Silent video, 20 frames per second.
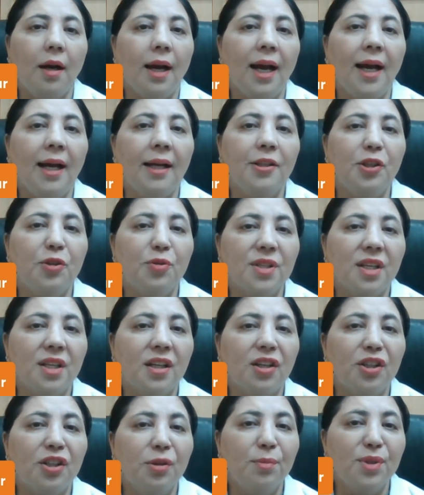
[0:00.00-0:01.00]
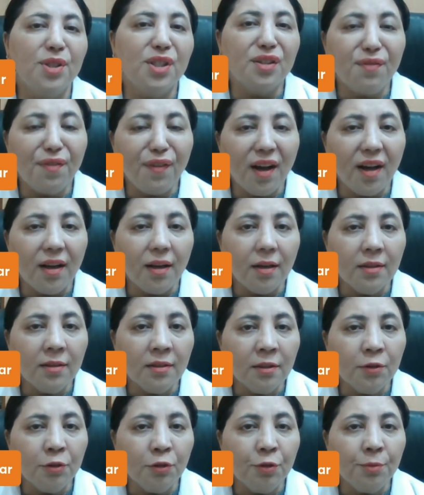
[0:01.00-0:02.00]
and using a humidifier in
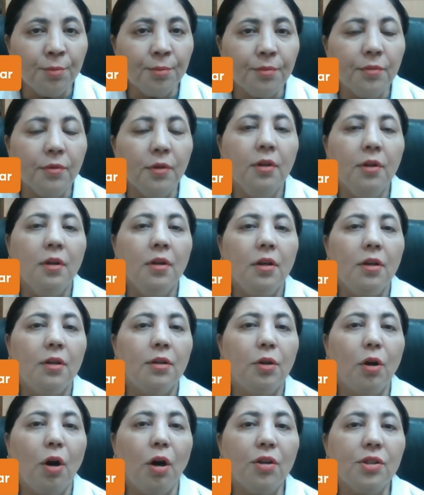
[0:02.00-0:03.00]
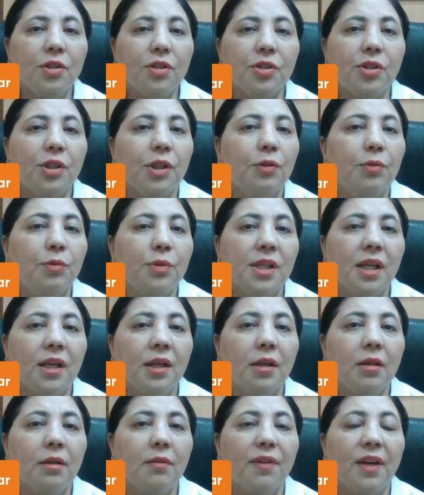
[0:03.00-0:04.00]
the room, not
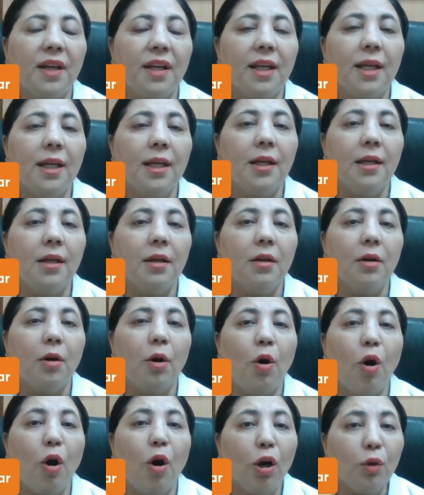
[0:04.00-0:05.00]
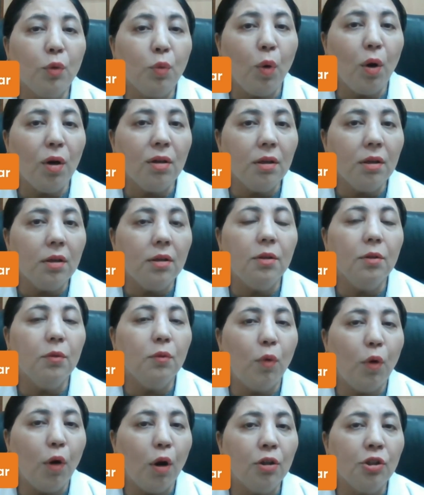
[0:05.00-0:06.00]
using very hot water to
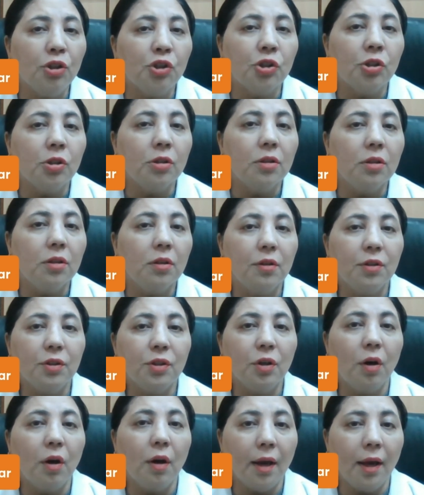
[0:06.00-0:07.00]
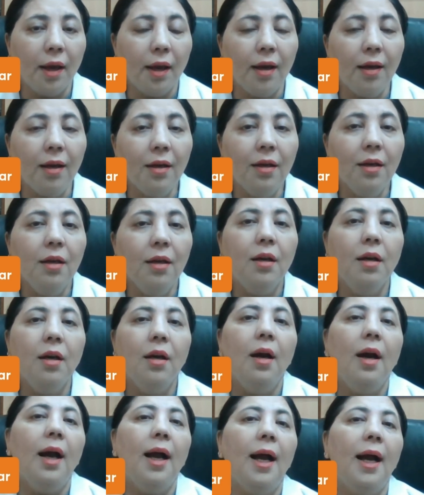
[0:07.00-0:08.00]
wash your hair,
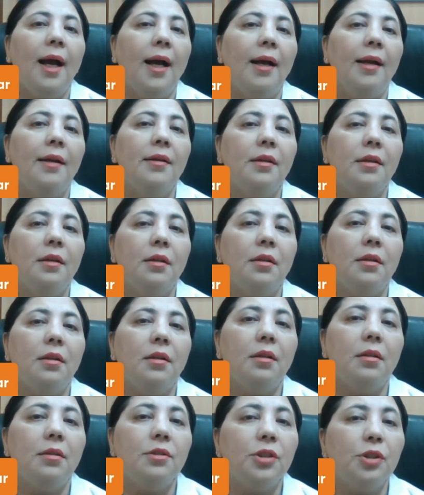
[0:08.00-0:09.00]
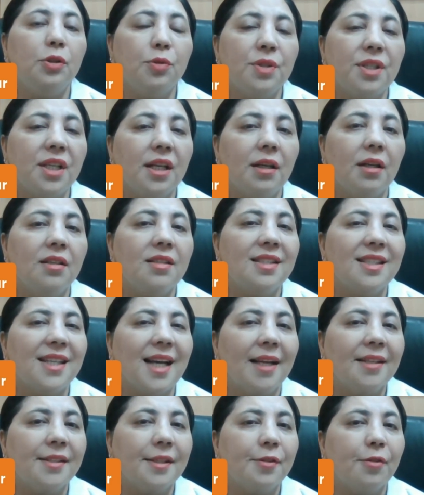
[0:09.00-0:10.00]
and using a
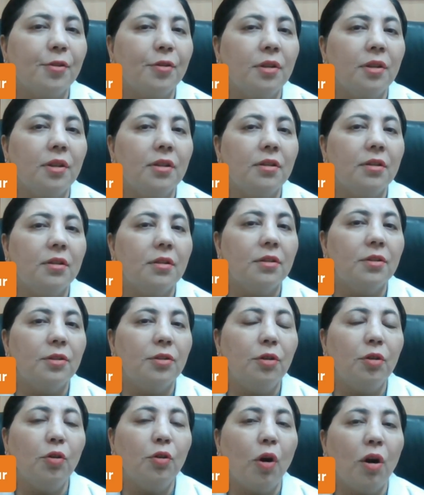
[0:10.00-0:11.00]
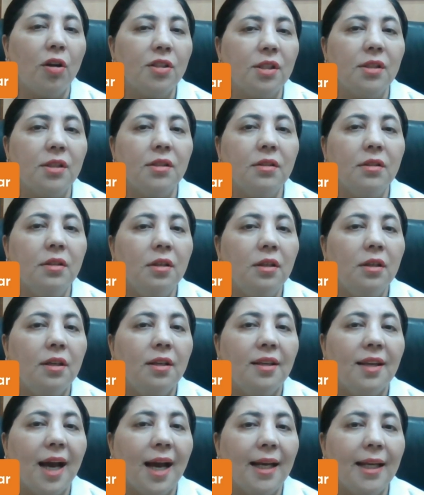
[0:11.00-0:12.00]
satin or a cotton
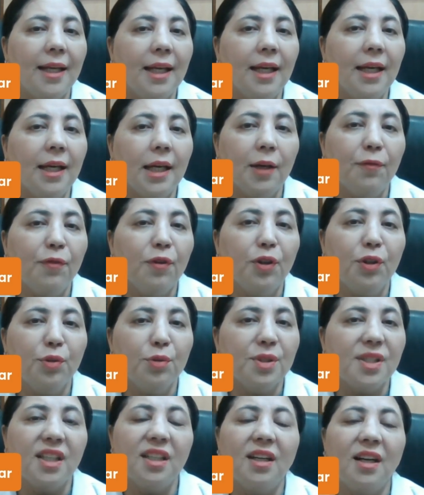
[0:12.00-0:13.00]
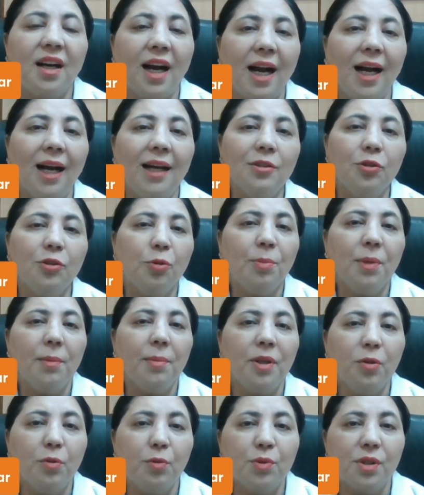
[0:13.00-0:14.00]
lining if you're using a hat, or
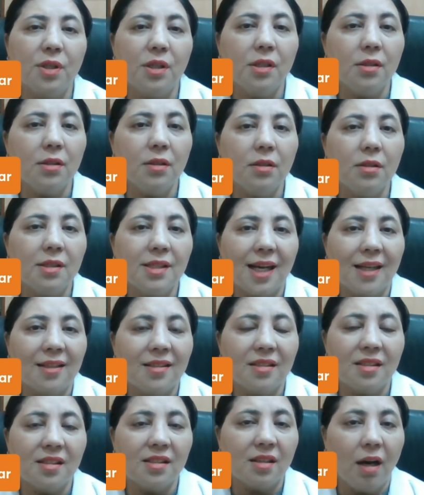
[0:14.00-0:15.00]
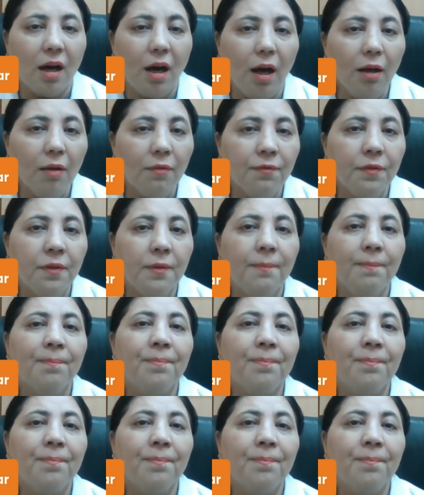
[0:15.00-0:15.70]
maybe use a satin scarf